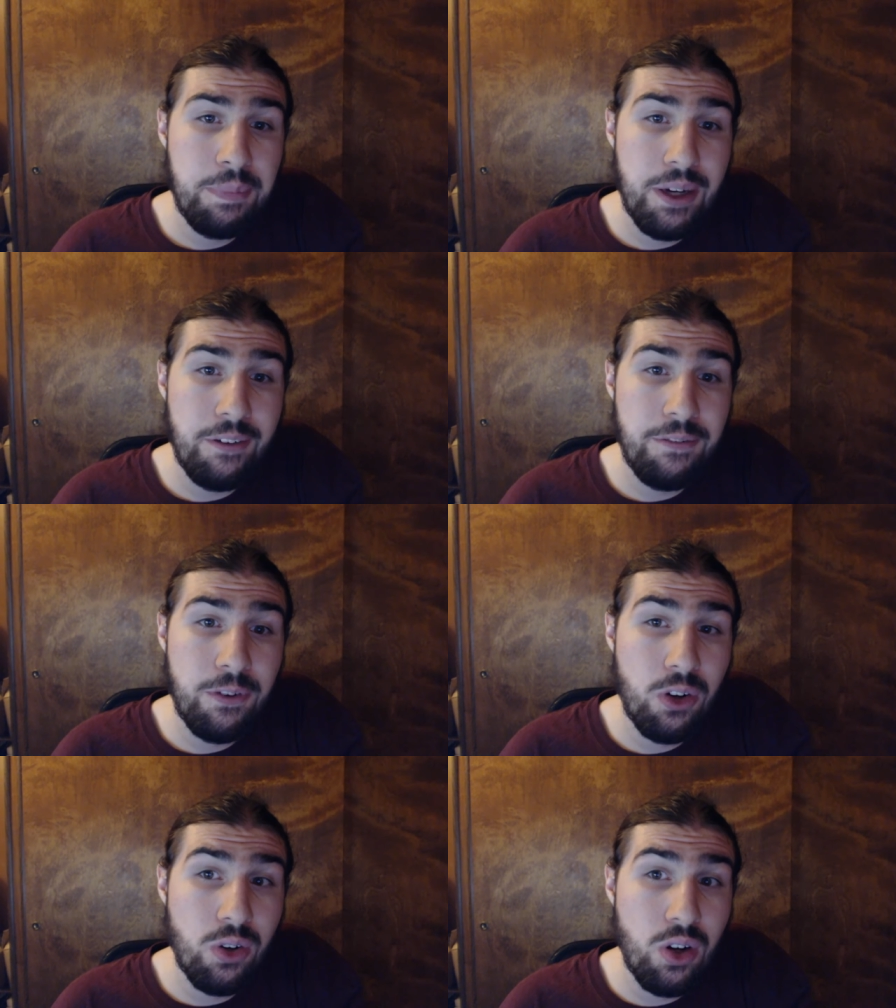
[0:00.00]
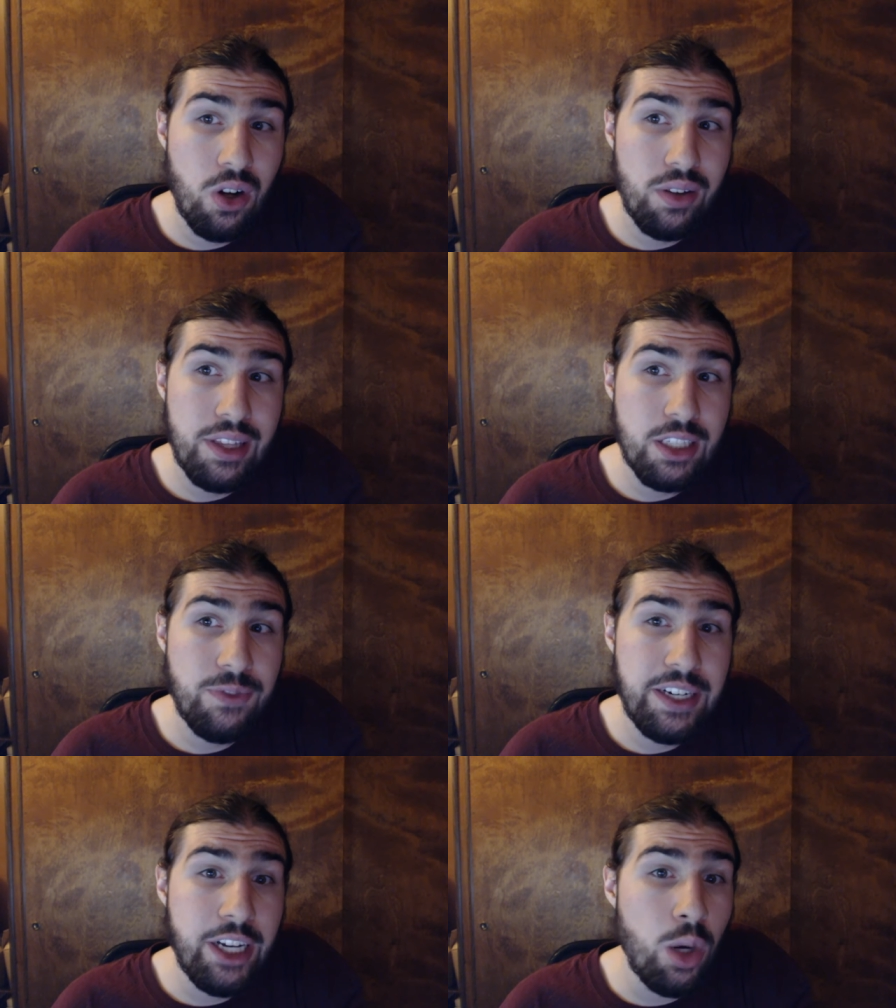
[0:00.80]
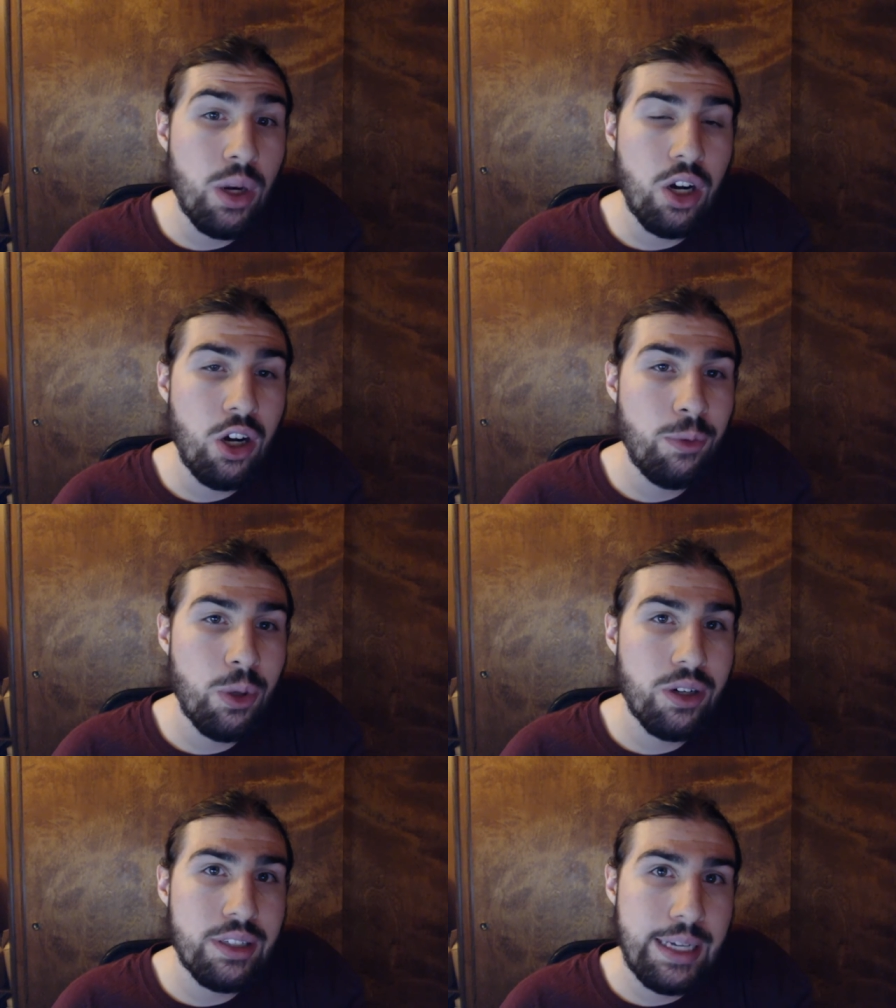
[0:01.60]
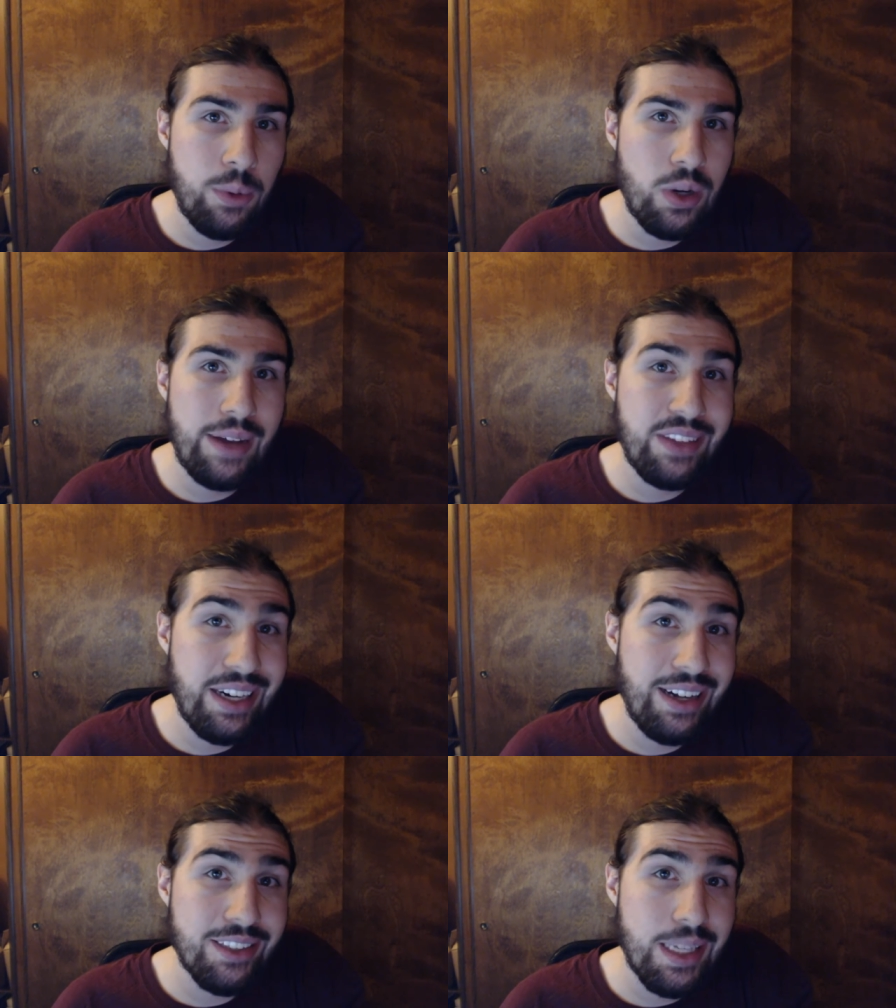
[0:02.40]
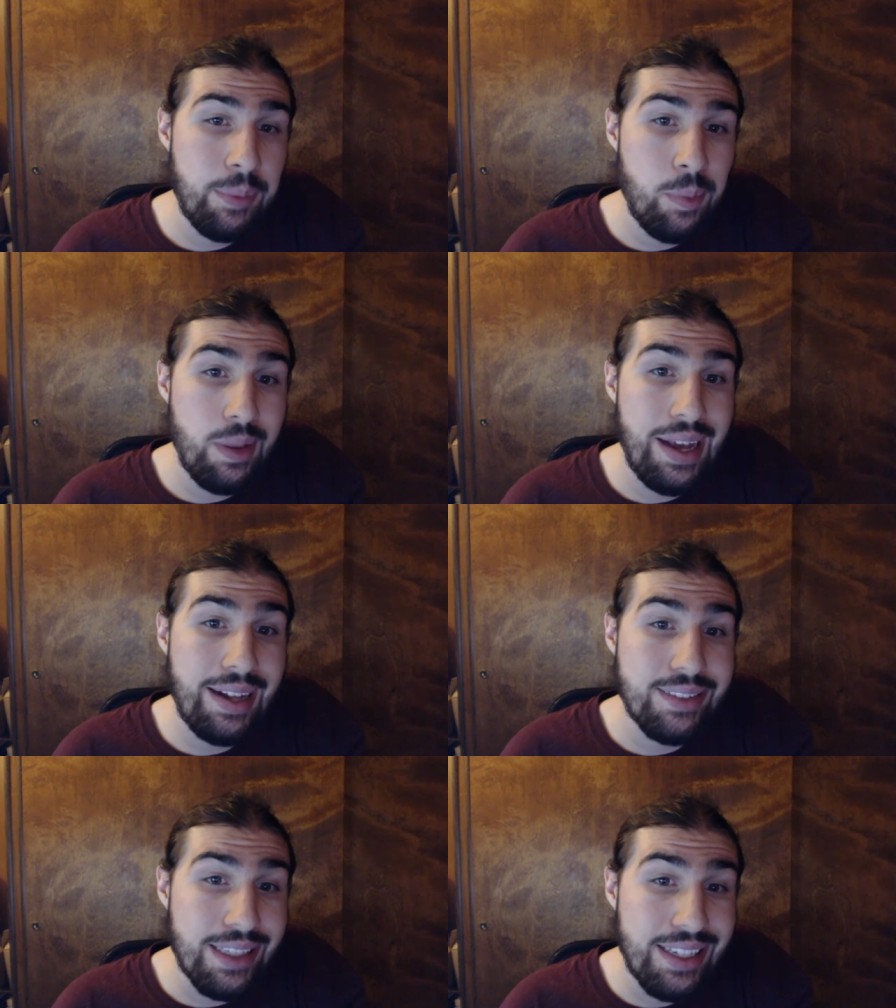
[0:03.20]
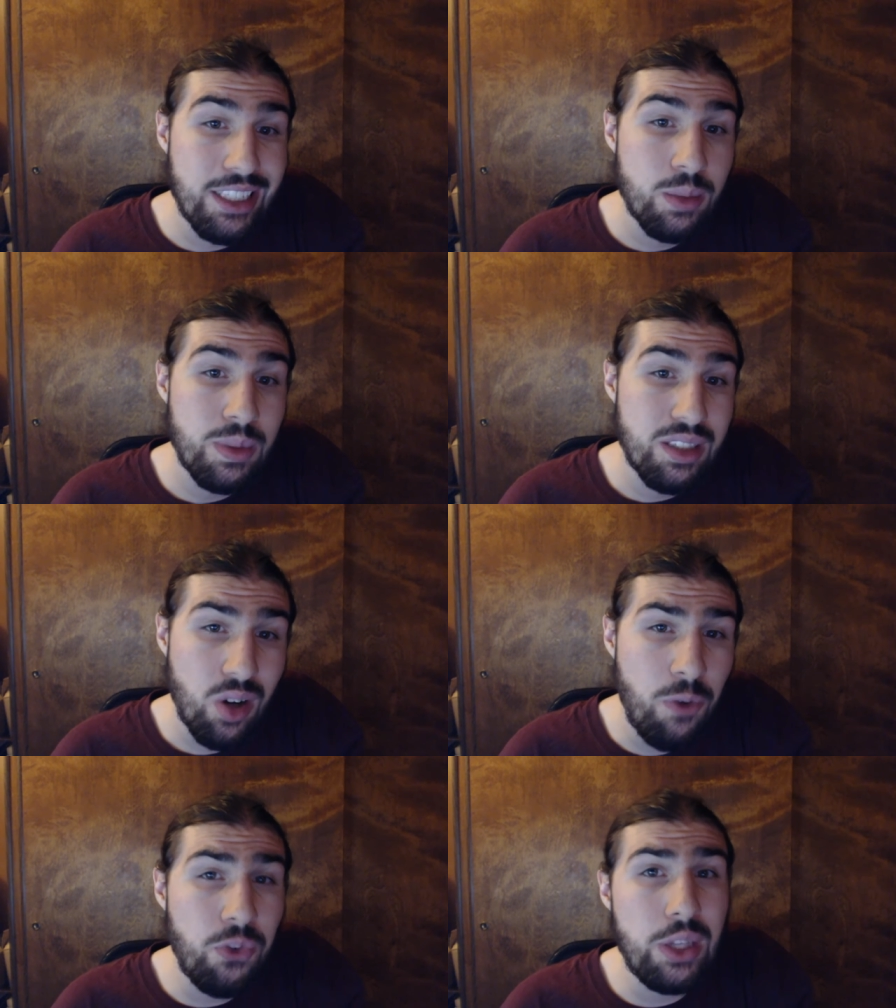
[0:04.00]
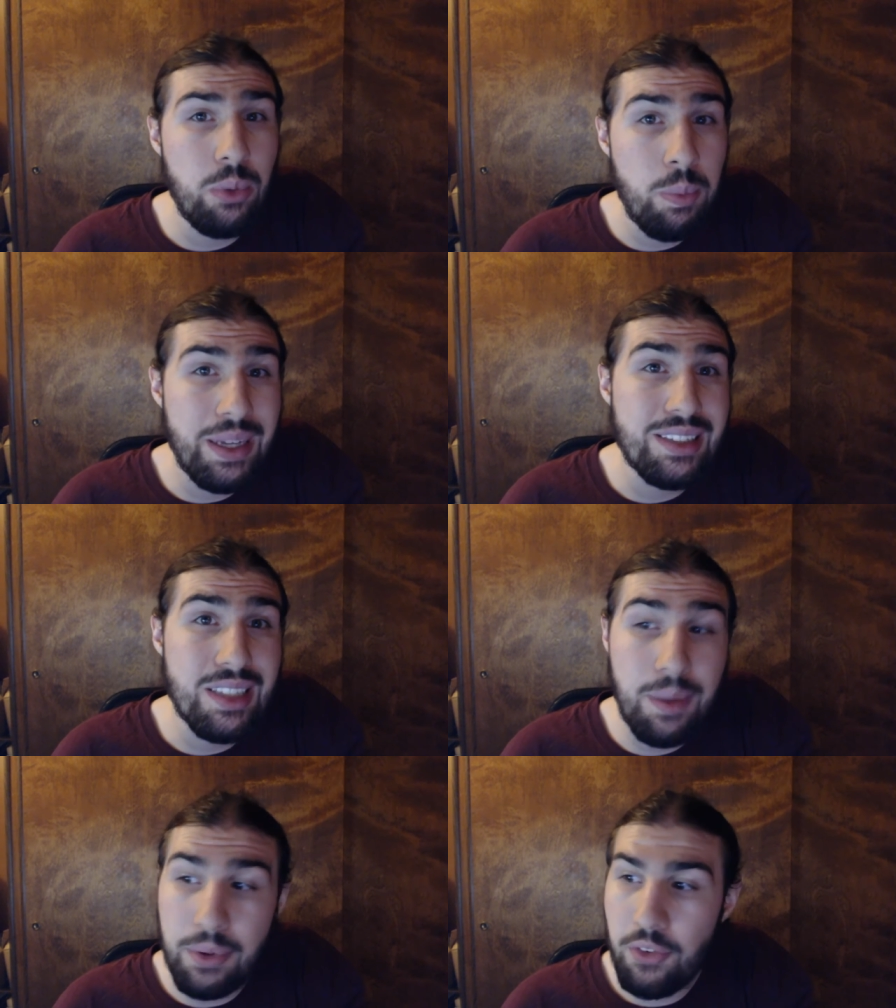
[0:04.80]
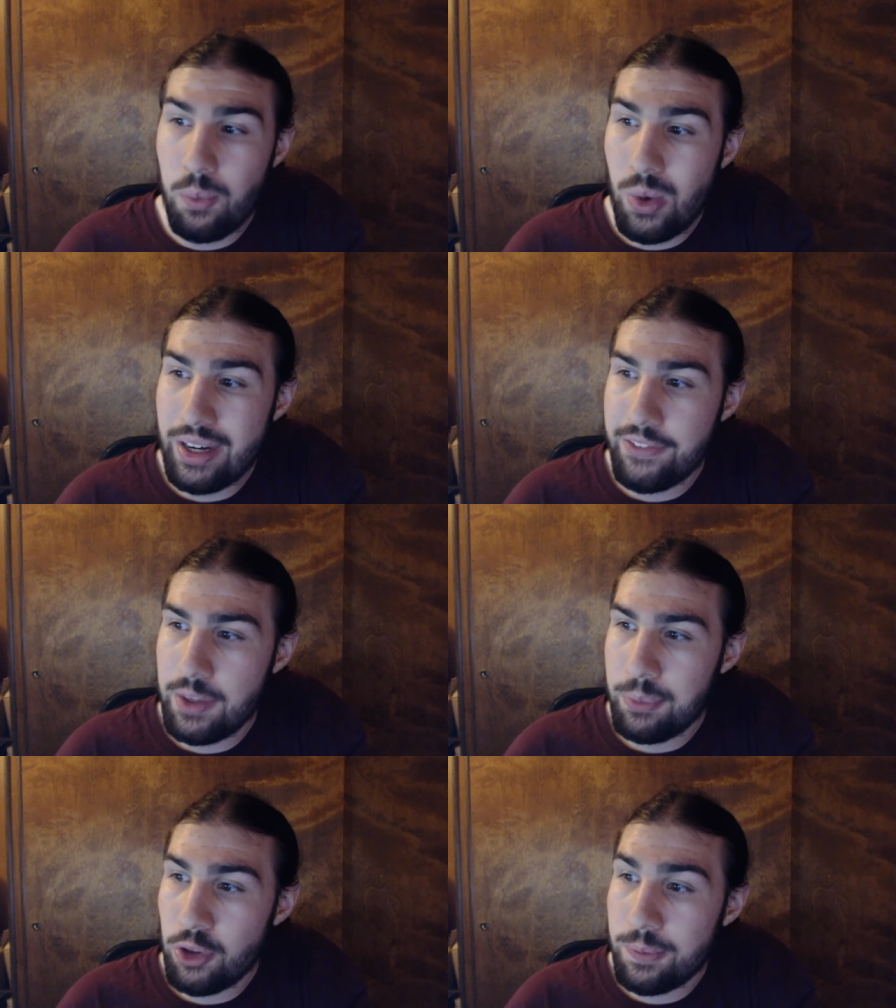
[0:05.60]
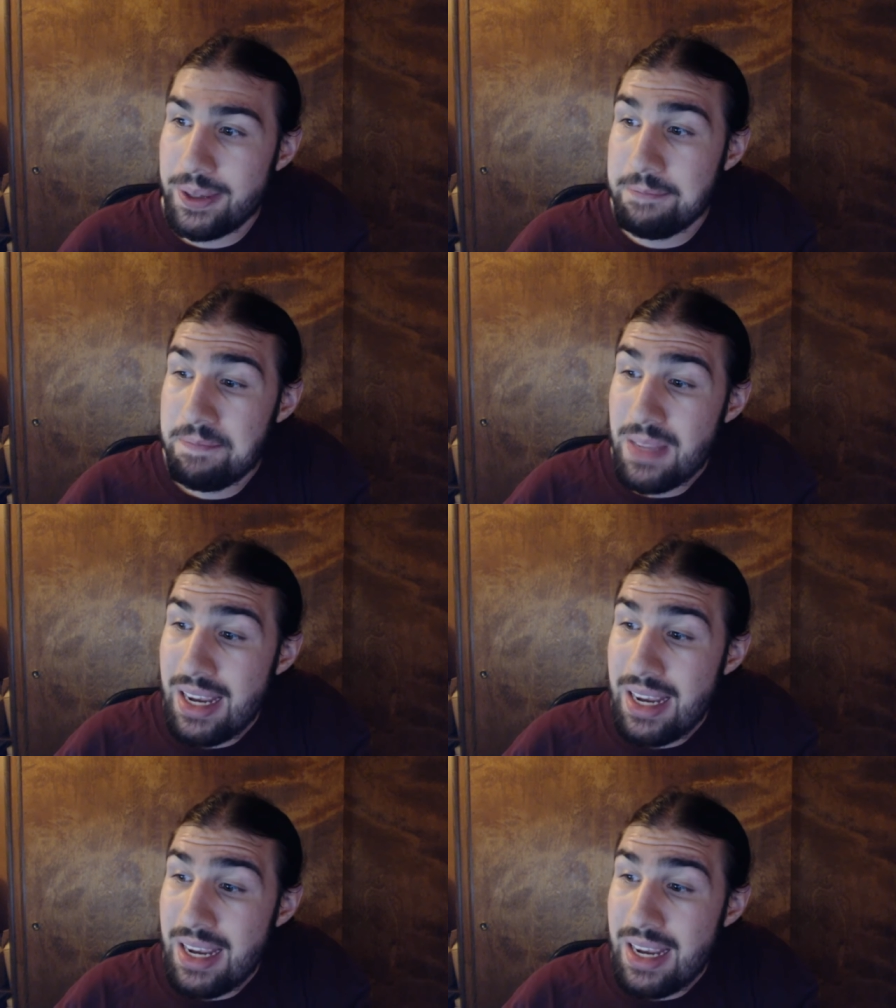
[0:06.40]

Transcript: but for this video and onward, they won't have the non-skippable ads at least, which hopefully will be some of what of improvement.